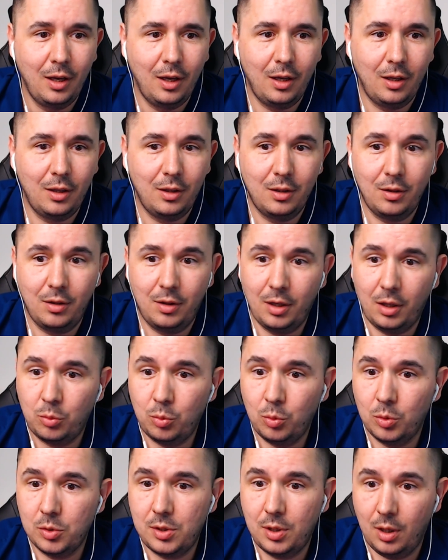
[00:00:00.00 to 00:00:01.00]
and
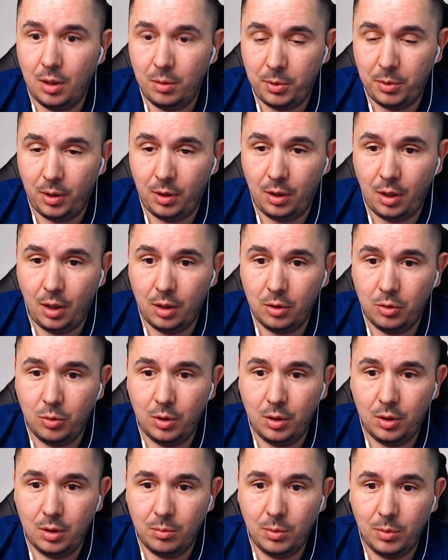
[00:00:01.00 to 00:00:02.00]
that was helping the
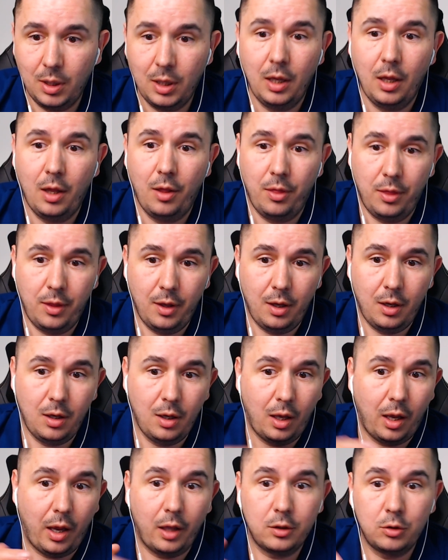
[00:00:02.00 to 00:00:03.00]
algorithm.
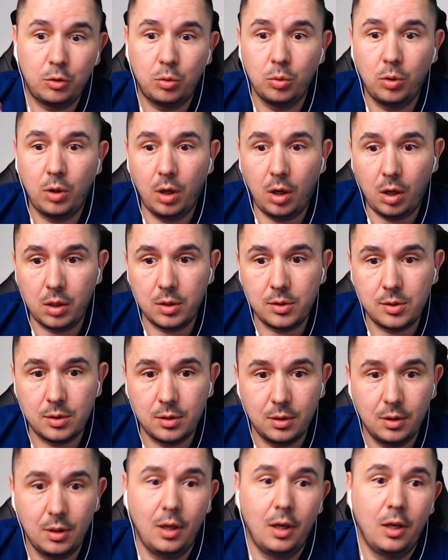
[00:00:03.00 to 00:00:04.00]
Then add to
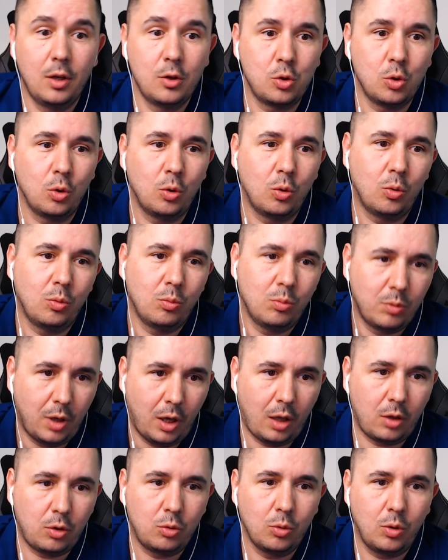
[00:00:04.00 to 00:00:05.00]
carts. So
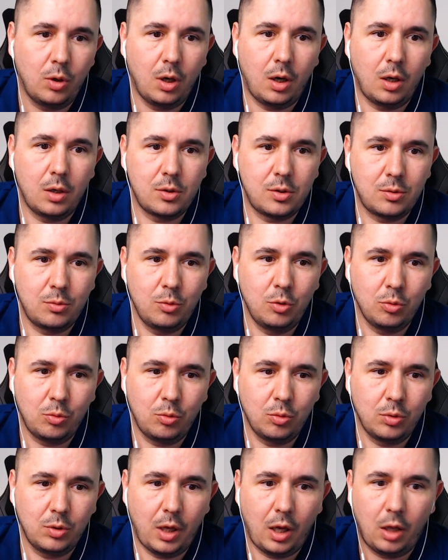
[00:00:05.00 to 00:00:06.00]
add to carts, you
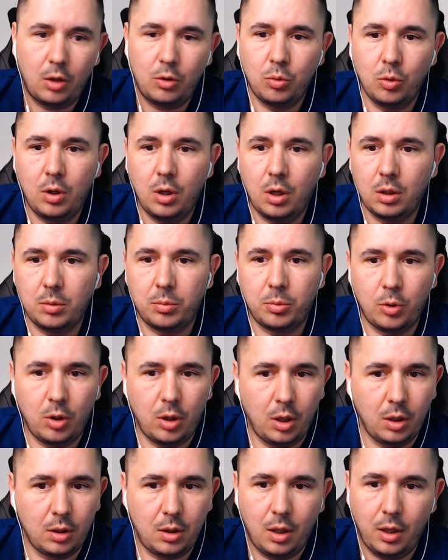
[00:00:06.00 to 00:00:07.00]
could add to cart a
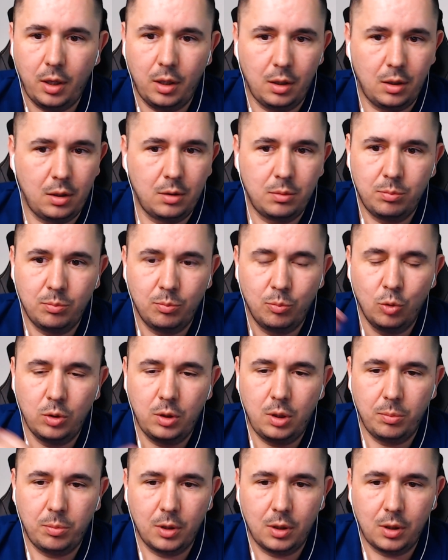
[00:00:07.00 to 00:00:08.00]
product like
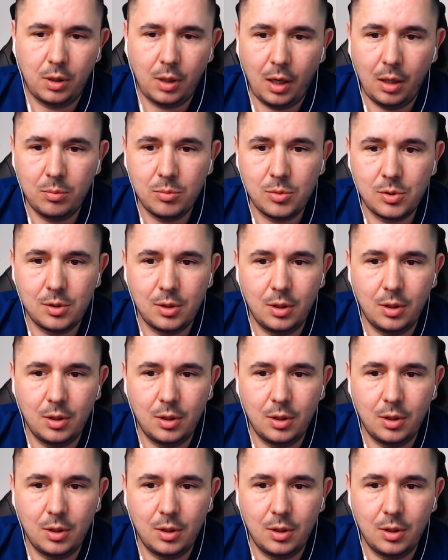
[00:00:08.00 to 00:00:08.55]
multiple times,